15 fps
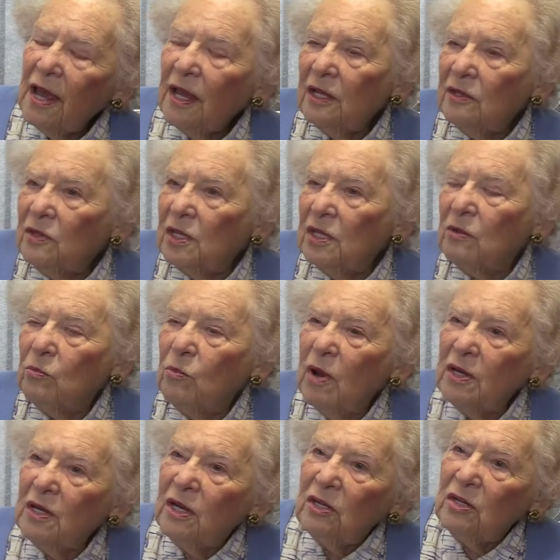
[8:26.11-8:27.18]
and the
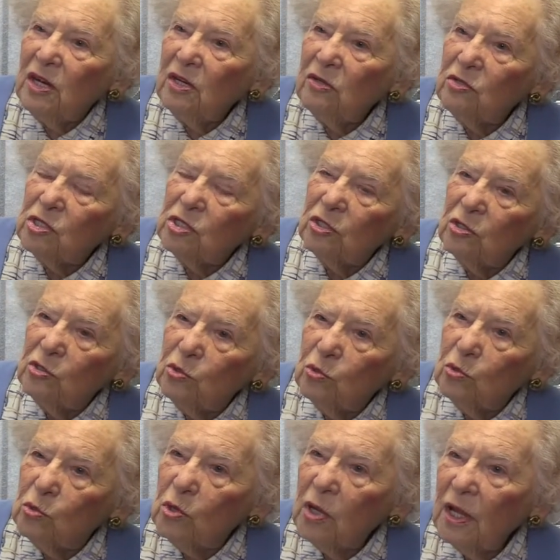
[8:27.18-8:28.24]
one nearest the
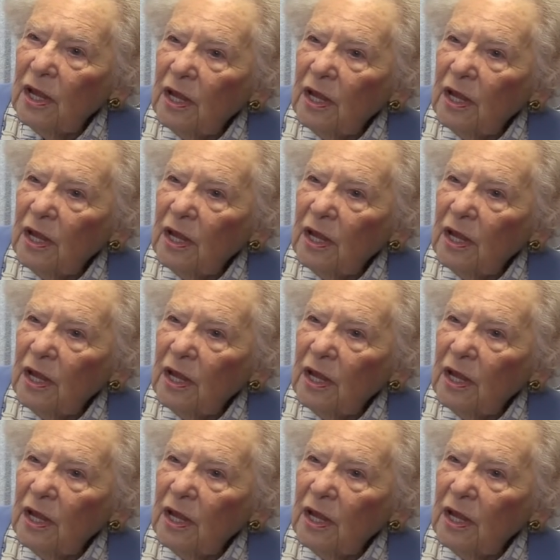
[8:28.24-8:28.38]
door